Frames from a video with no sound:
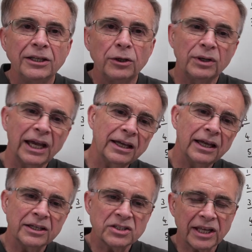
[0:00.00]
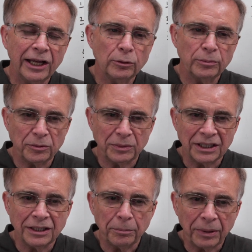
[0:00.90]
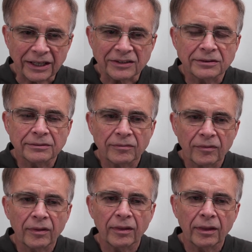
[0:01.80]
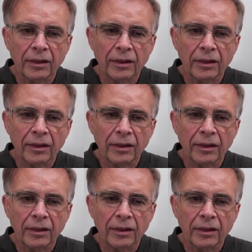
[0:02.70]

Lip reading: you get a scale movement in the bass.